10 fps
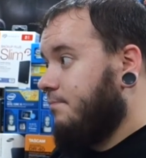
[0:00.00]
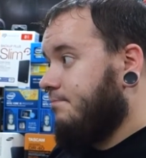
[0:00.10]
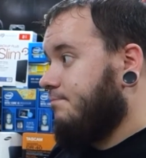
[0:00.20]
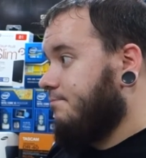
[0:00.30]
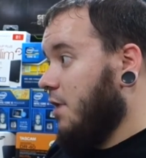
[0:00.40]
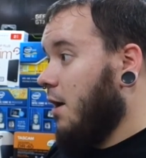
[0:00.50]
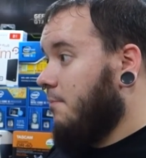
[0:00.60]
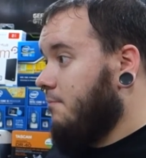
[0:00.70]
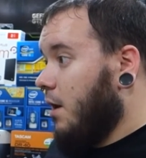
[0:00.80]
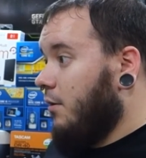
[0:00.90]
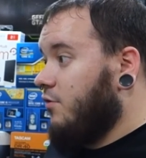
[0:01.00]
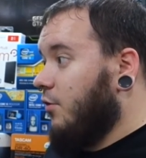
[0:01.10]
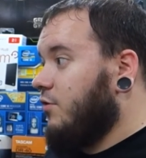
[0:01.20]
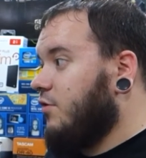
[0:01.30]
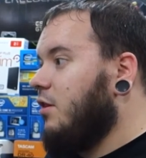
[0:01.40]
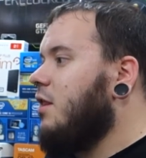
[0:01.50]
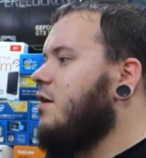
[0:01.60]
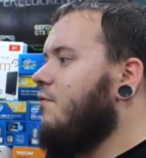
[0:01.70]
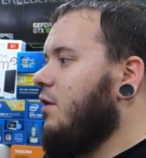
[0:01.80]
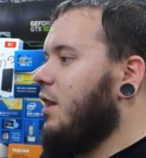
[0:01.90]
So, yeah, I mean, so it's
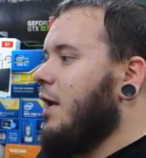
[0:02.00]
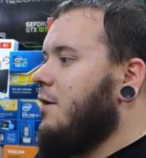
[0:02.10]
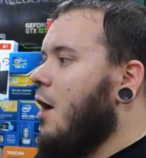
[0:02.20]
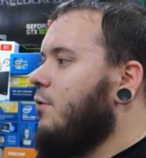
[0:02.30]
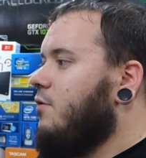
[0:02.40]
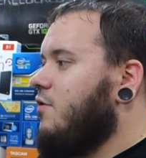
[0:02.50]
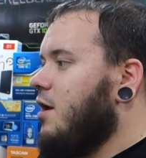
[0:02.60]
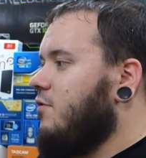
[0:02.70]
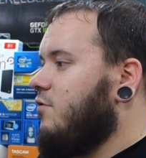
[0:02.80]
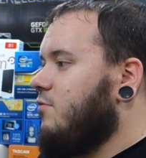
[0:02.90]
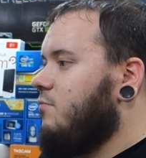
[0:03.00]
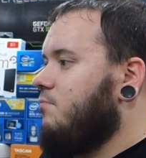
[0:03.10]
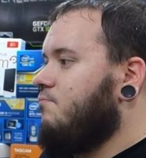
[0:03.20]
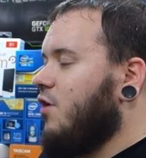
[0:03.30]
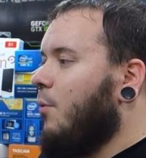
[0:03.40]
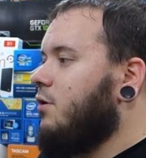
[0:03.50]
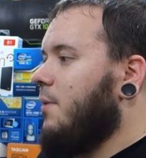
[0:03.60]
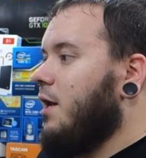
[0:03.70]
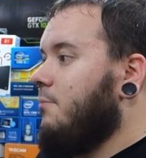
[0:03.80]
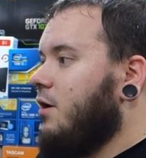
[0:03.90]
definitely like I would say it's somewhat
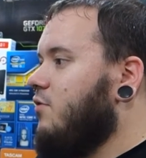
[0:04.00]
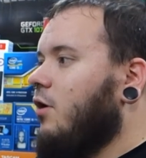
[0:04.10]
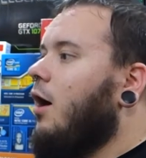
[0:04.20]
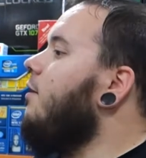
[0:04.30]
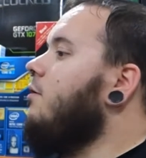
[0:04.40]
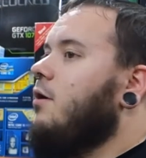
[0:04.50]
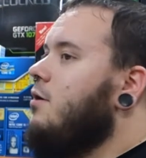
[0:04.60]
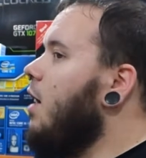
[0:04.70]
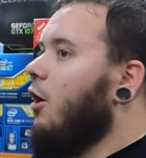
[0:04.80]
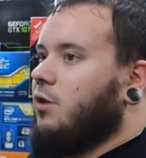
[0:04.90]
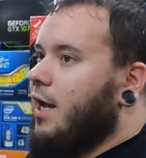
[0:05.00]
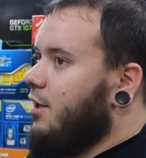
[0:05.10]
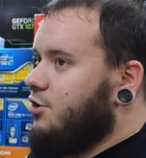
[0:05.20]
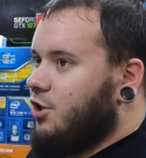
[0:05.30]
demanding, but it's not outlandish